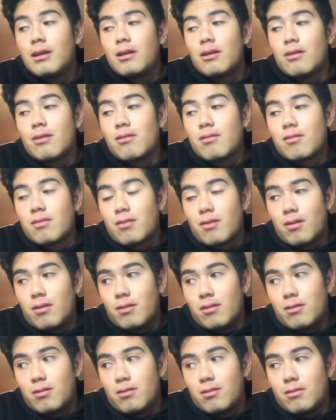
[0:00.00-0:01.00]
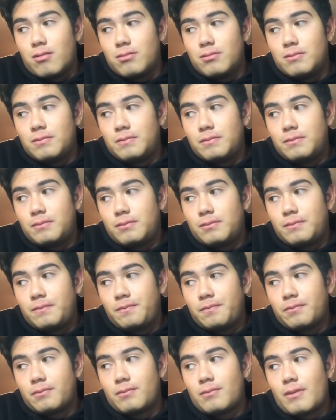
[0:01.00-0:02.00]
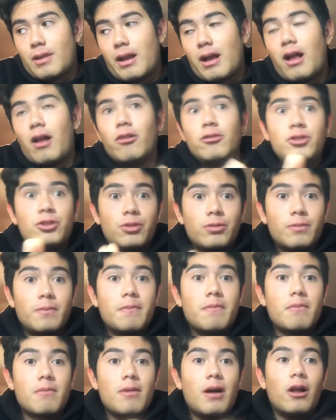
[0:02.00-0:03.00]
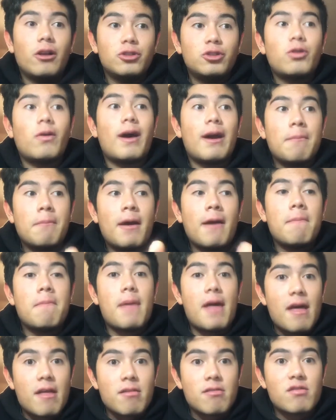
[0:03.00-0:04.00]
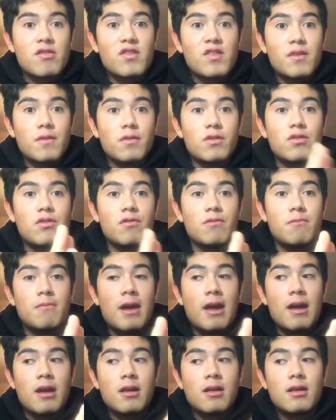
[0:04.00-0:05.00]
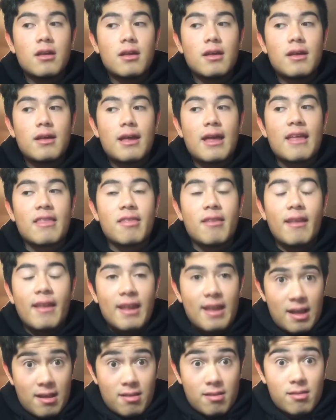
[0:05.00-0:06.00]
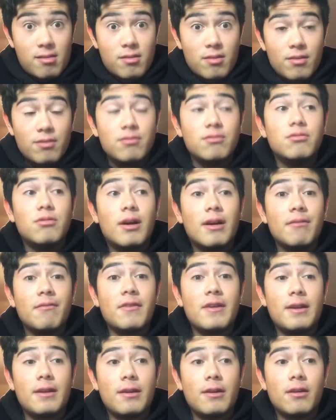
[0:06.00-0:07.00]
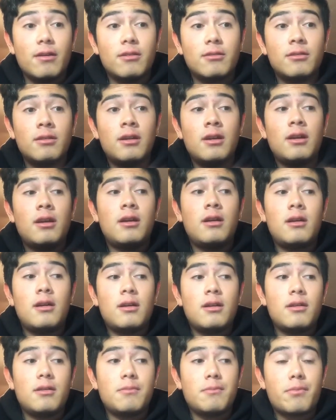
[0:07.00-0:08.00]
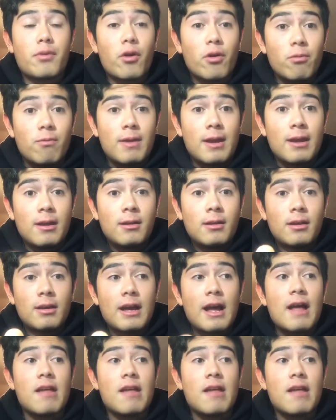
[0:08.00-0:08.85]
So I'll try my best to make at least one video per week.